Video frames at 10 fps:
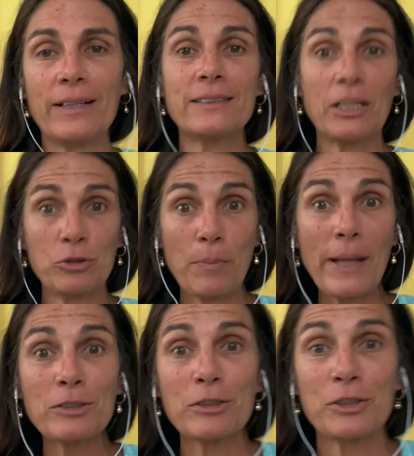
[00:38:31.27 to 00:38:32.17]
very
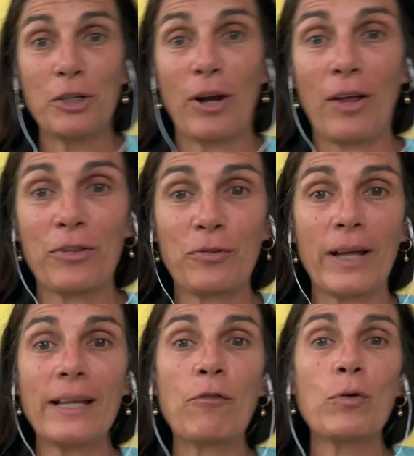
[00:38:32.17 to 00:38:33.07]
detrimental to your health,
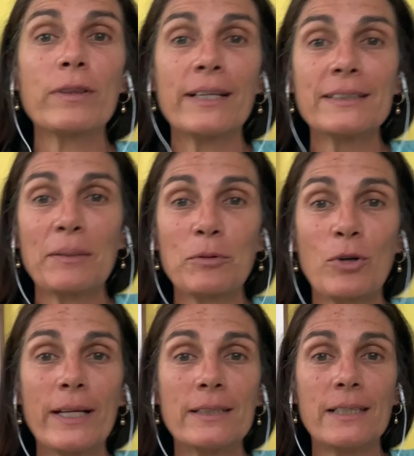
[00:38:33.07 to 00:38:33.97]
right? Everyone thinks I'm
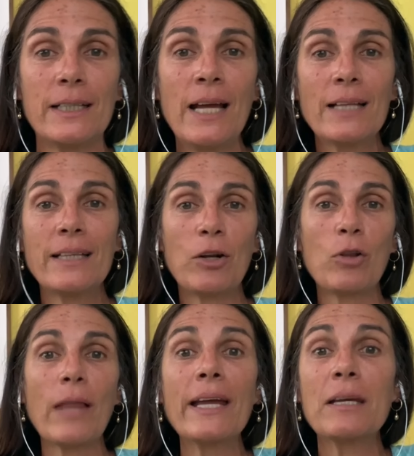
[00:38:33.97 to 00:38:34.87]
crazy. Yeah. They
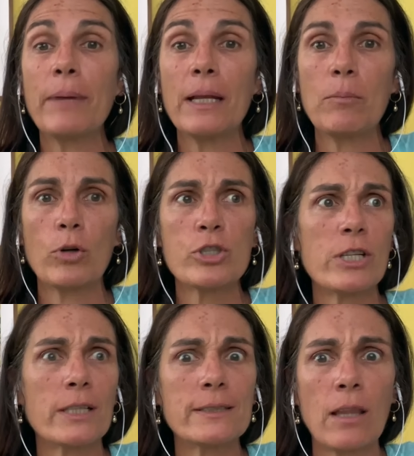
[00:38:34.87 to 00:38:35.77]
don't like me anymore.
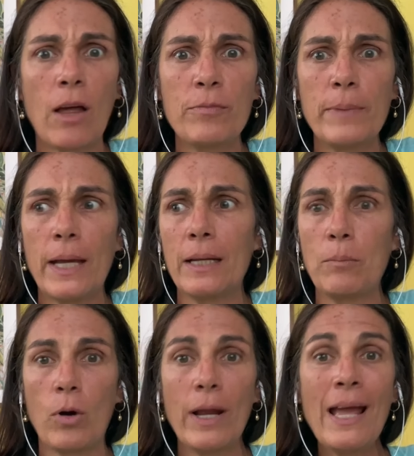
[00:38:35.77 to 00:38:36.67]
She doesn't love me
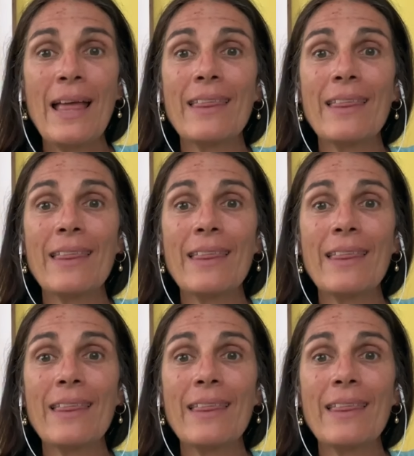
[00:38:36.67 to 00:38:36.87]
anymore.